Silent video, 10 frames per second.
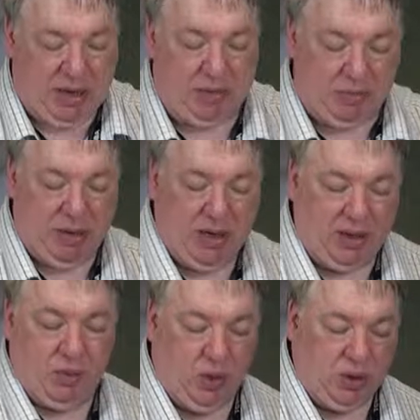come apart,
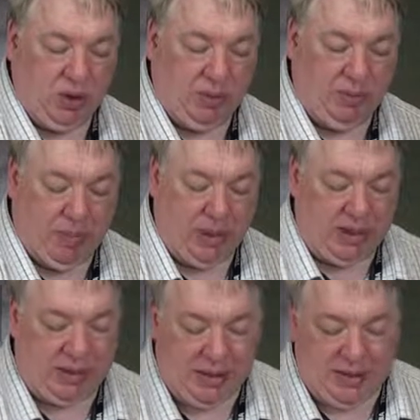the walls come
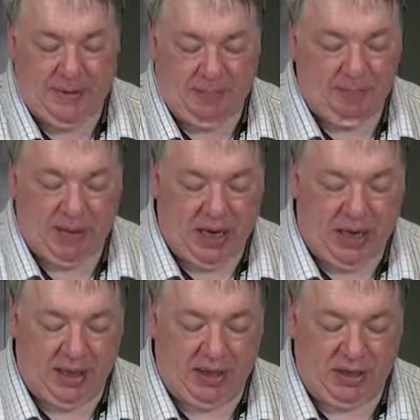apart,
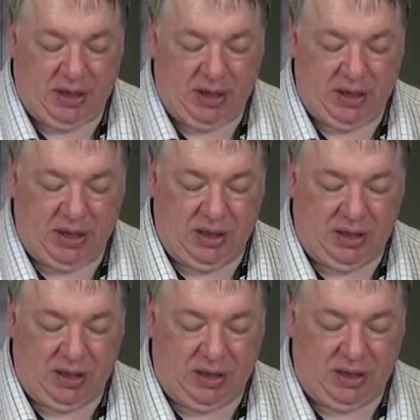there's not a
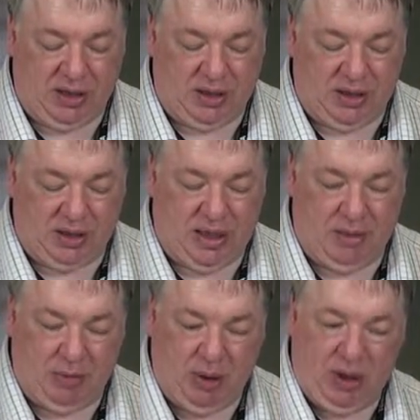lot to that,
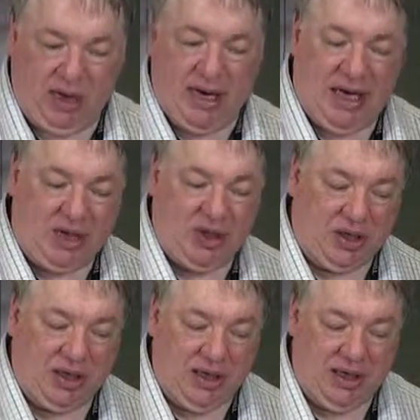but you can
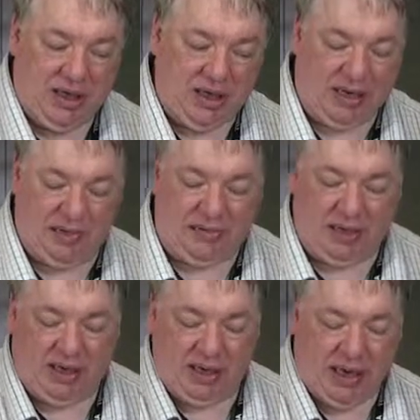actually get a
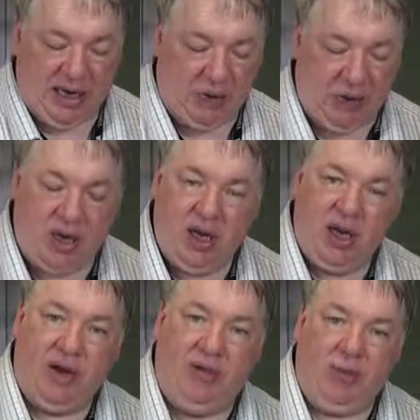feeling now
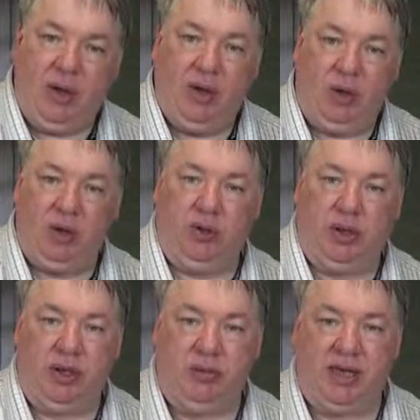of the way the whole unit
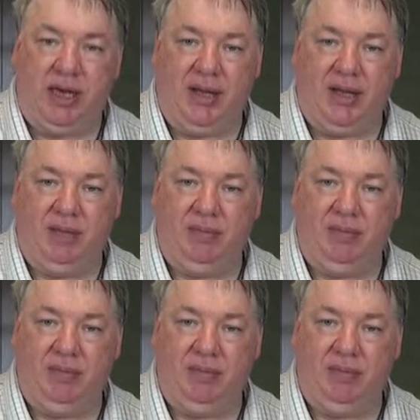comes together.